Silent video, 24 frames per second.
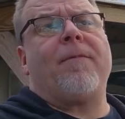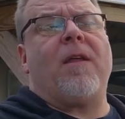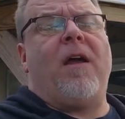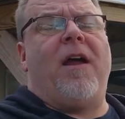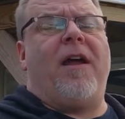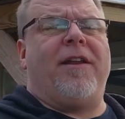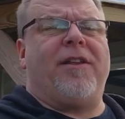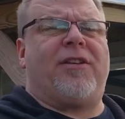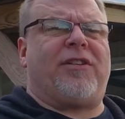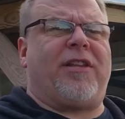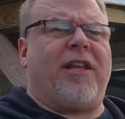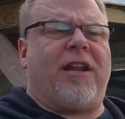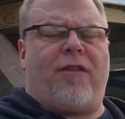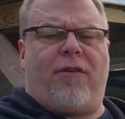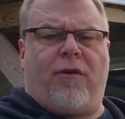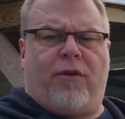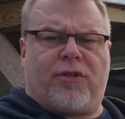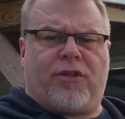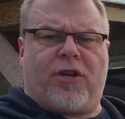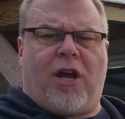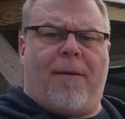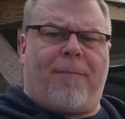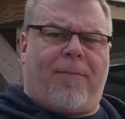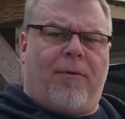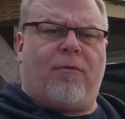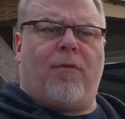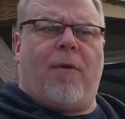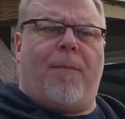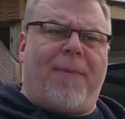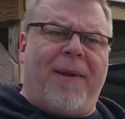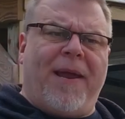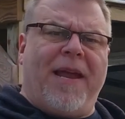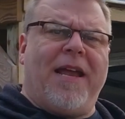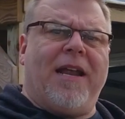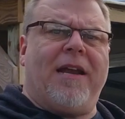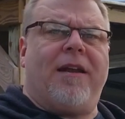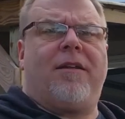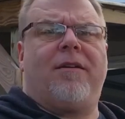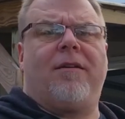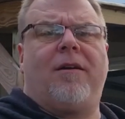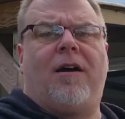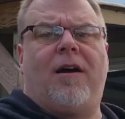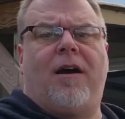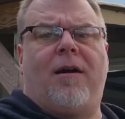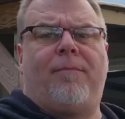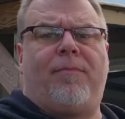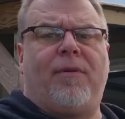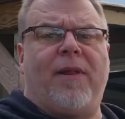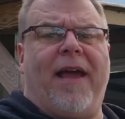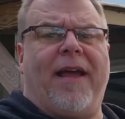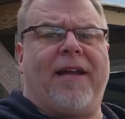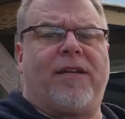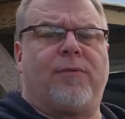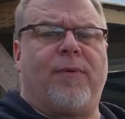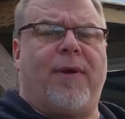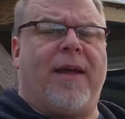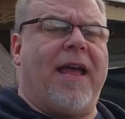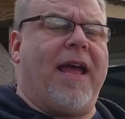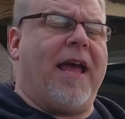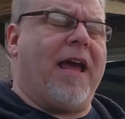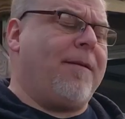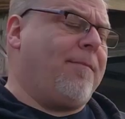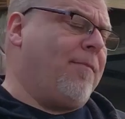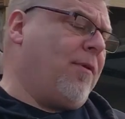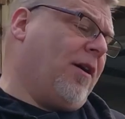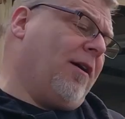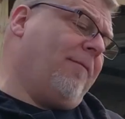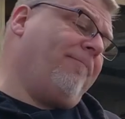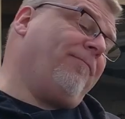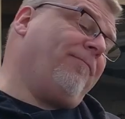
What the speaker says: instead of those couple repeat blanks we had. But